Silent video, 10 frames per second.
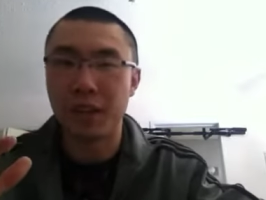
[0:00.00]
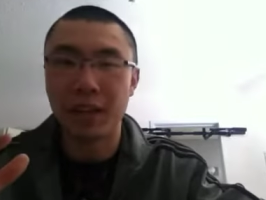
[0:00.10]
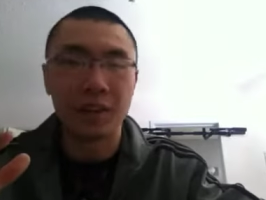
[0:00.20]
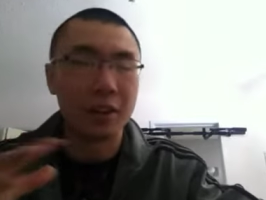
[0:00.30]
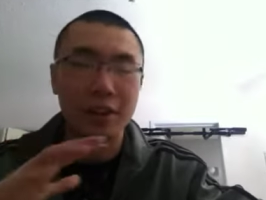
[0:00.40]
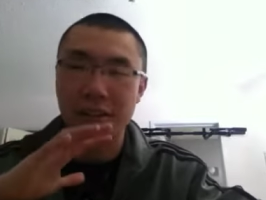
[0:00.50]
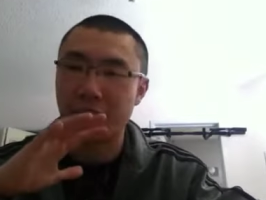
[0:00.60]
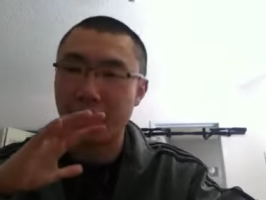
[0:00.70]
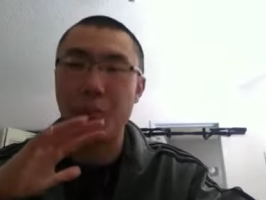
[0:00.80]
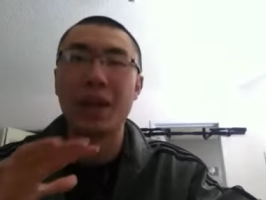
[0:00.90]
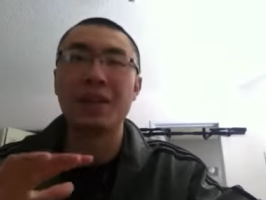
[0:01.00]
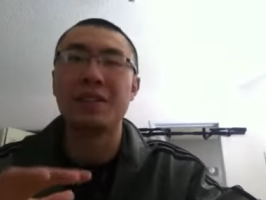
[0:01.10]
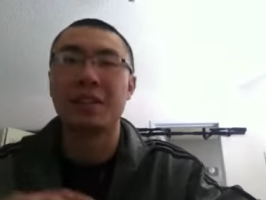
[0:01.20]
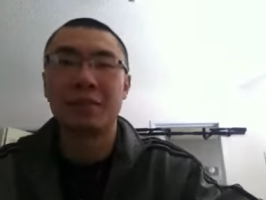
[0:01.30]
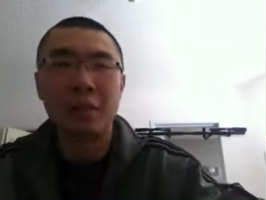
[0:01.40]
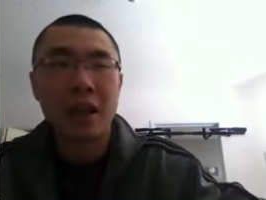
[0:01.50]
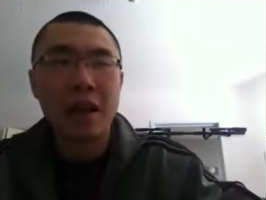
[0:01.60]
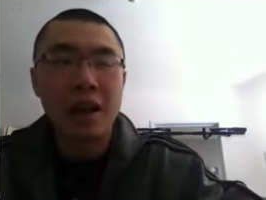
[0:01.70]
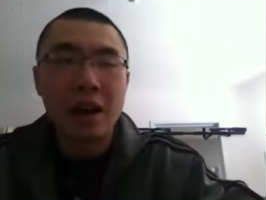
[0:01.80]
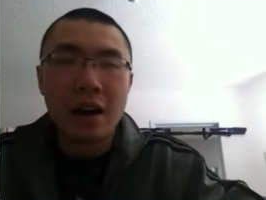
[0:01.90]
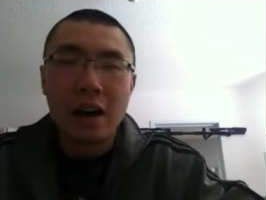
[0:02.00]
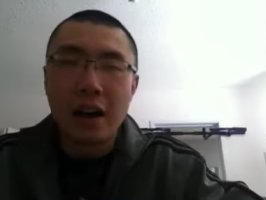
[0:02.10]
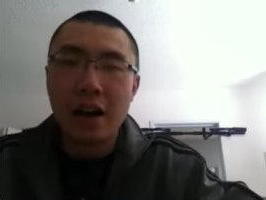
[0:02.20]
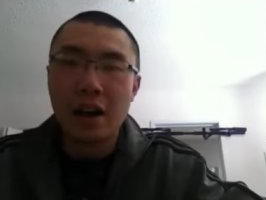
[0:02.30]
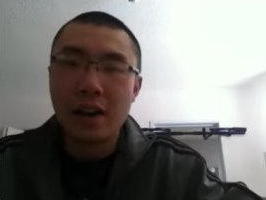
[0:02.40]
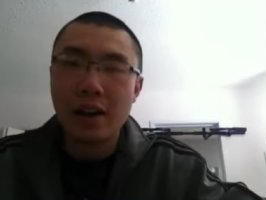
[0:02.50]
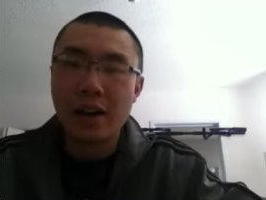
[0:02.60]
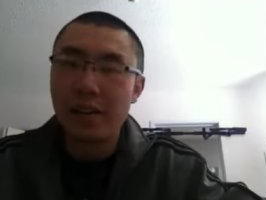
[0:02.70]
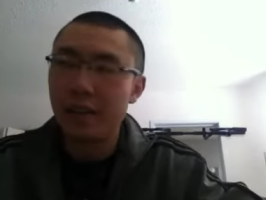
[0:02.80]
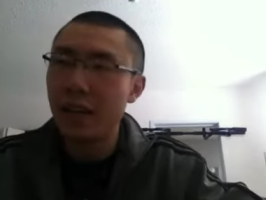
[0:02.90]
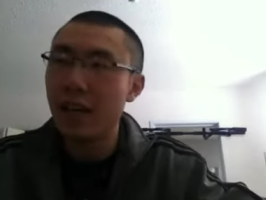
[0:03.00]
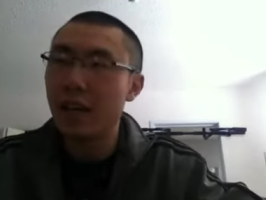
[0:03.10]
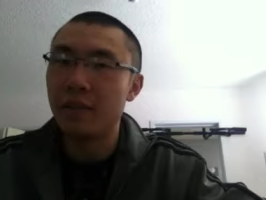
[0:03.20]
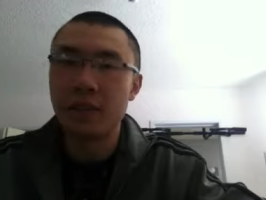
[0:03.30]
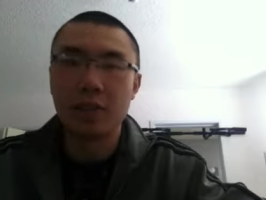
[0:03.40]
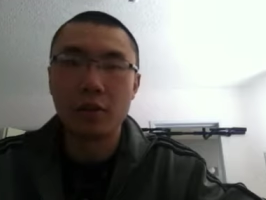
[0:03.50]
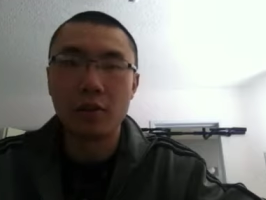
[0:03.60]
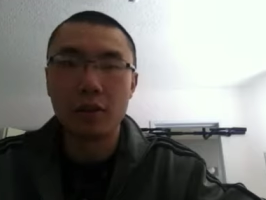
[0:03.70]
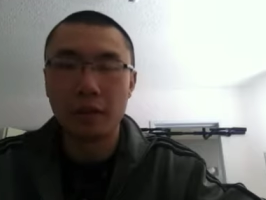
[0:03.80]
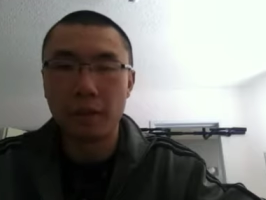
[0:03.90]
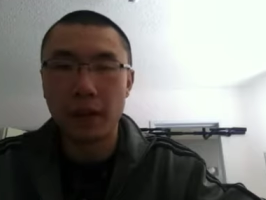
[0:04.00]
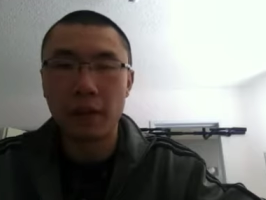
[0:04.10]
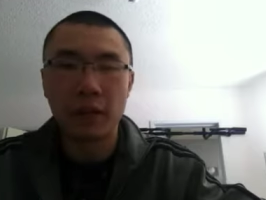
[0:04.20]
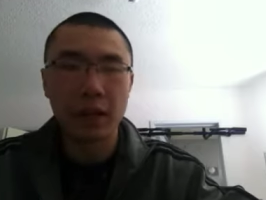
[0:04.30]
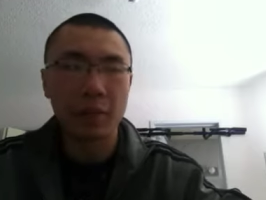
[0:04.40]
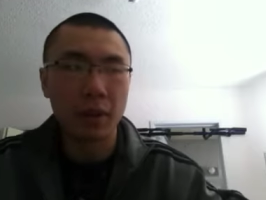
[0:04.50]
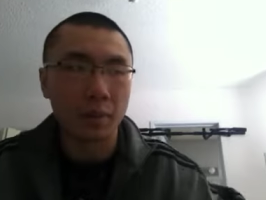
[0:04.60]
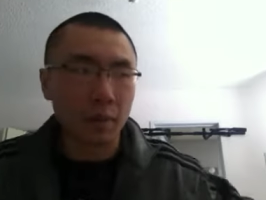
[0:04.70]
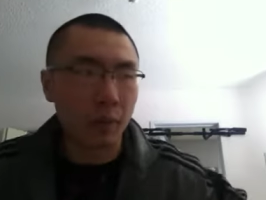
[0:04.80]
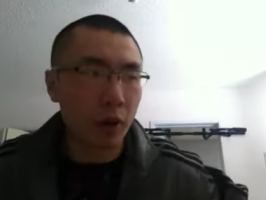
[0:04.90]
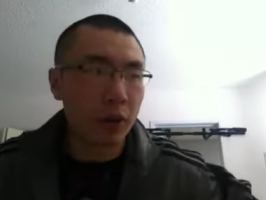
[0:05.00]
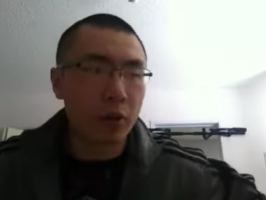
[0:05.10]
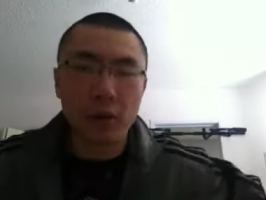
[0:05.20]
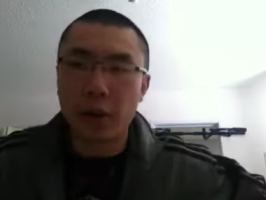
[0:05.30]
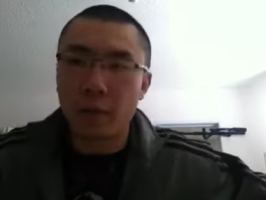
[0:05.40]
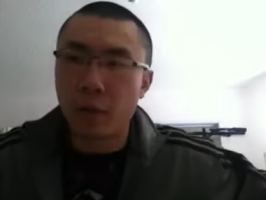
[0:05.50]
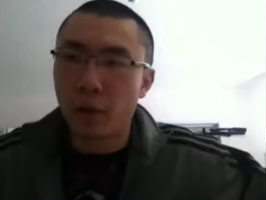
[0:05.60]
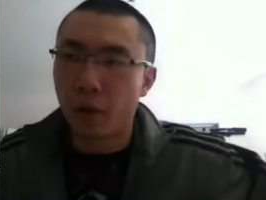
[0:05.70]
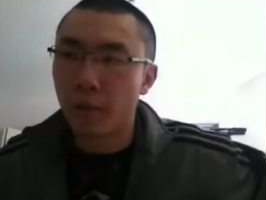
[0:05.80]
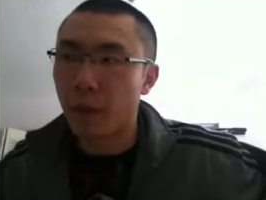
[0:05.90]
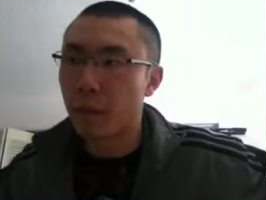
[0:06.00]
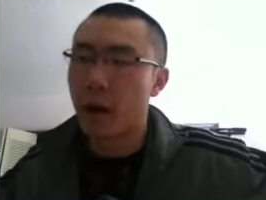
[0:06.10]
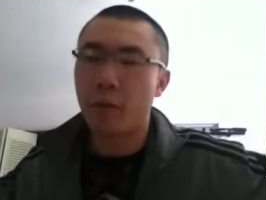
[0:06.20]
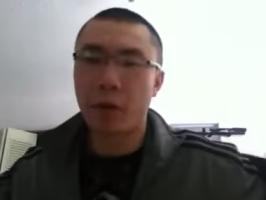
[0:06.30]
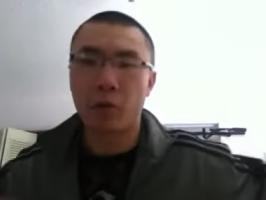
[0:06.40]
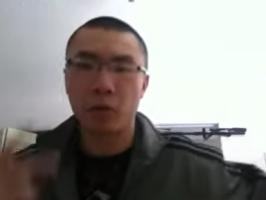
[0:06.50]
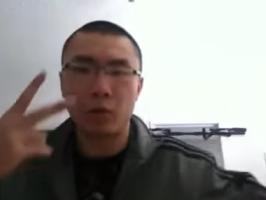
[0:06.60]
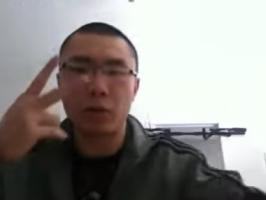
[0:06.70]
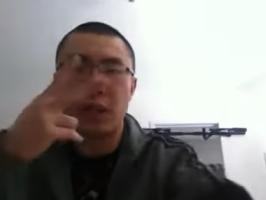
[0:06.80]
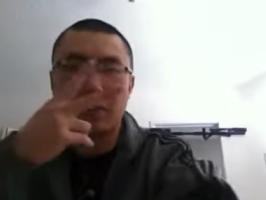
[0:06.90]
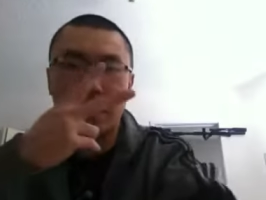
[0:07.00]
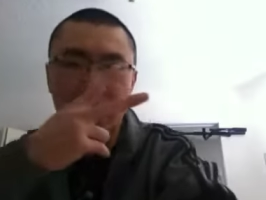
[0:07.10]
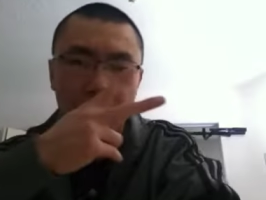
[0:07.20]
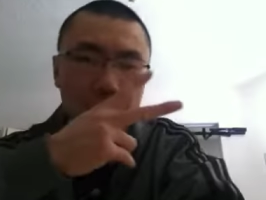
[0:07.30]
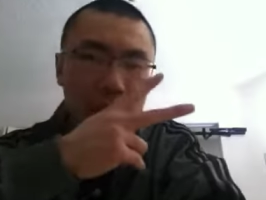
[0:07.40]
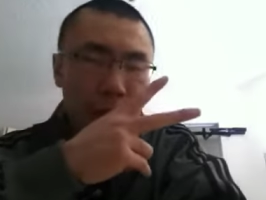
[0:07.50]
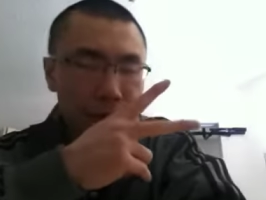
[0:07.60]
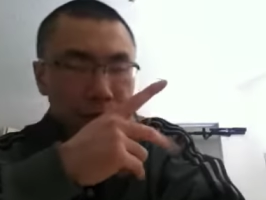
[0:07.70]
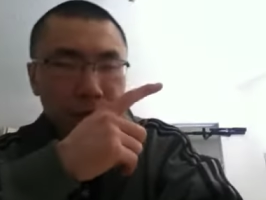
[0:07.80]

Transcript: Like it's amazing. Uh, yeah, let's go into the fight, okay? But before I go any further, I'm, i want to throw two names at you, okay?